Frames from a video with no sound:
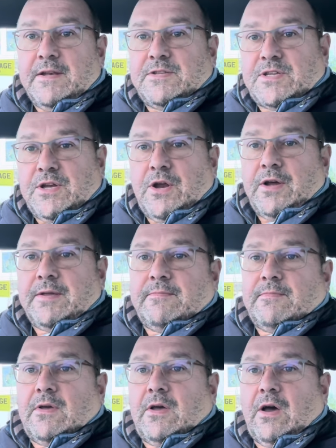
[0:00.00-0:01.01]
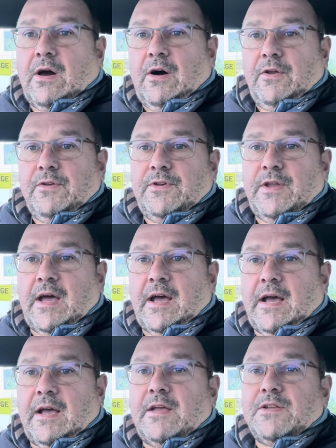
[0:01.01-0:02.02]
tonight
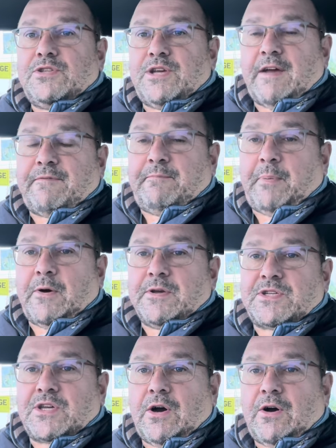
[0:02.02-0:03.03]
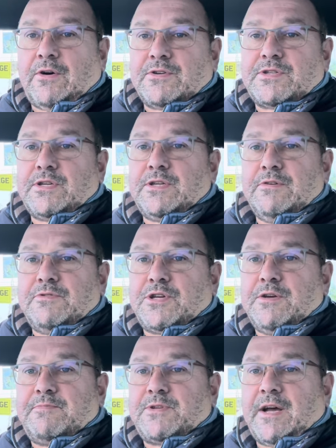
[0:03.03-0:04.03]
on Jeff Boy's Cars
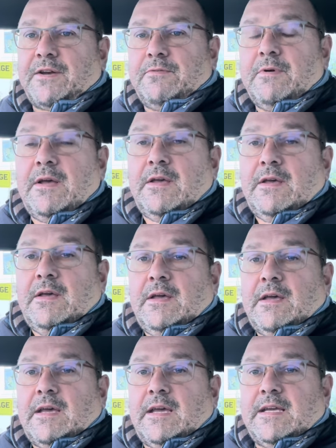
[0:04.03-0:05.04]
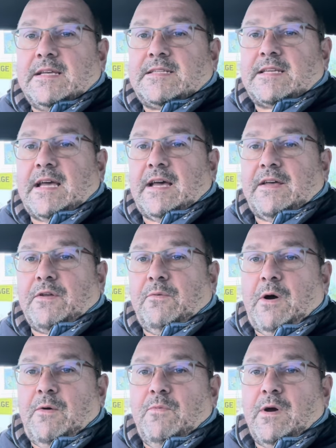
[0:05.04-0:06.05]
YouTube channel is the
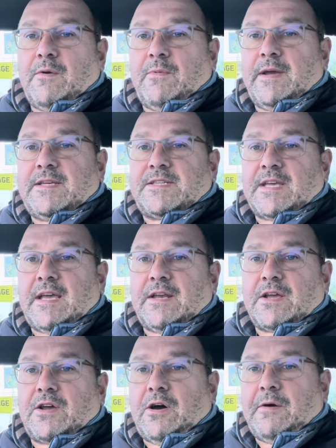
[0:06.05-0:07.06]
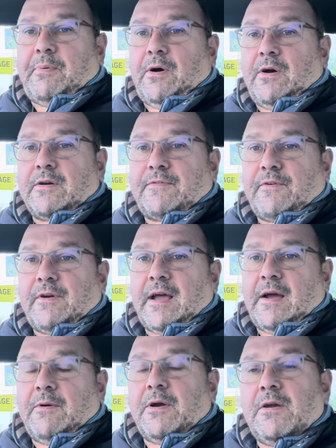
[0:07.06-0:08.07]
one where we sit in a car park for an
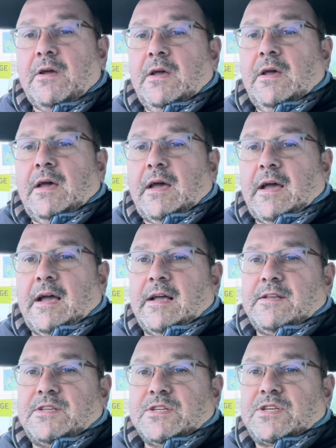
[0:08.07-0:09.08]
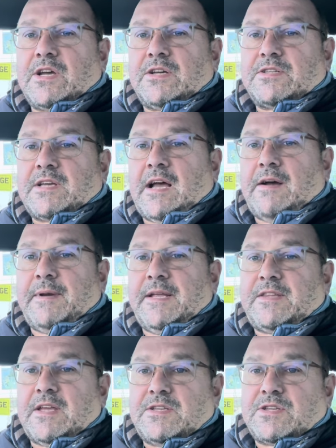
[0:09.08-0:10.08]
hour and discuss how many
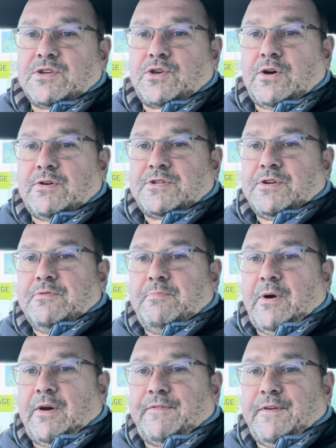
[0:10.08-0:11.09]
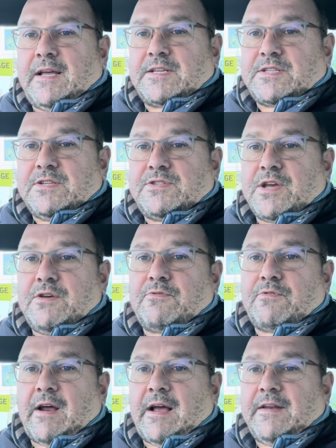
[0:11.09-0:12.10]
decent cars you can buy for less than
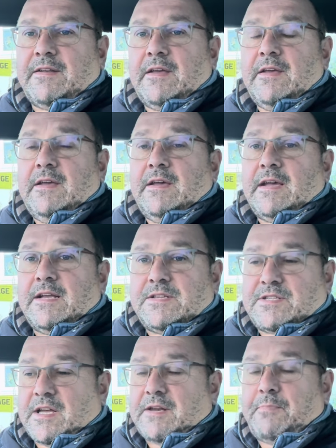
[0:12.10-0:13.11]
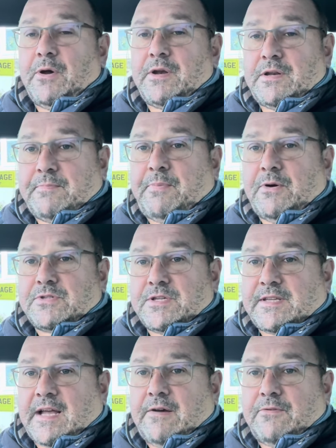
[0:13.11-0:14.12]
$2,000 instead of putting a
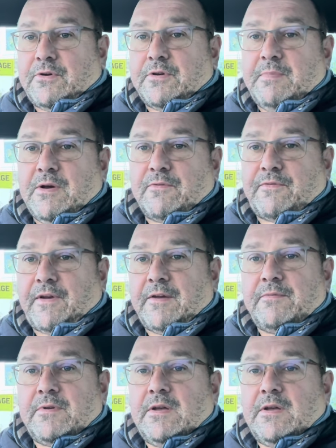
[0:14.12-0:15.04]
deposit down on a milk float.